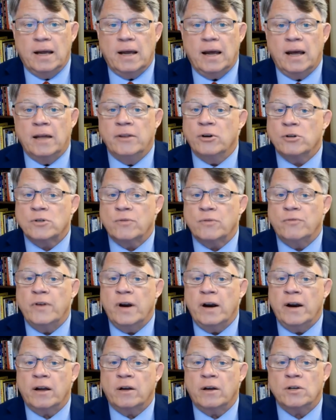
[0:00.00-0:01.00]
And there's a
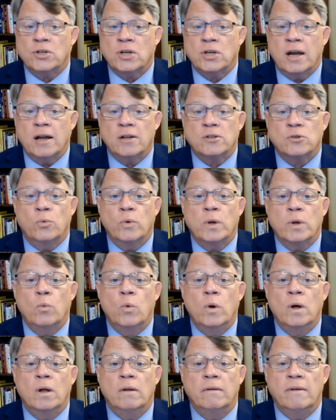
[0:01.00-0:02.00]
very good chance we
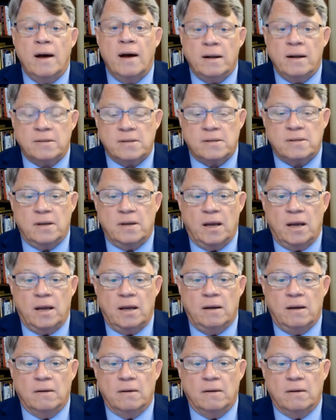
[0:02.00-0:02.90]
will not see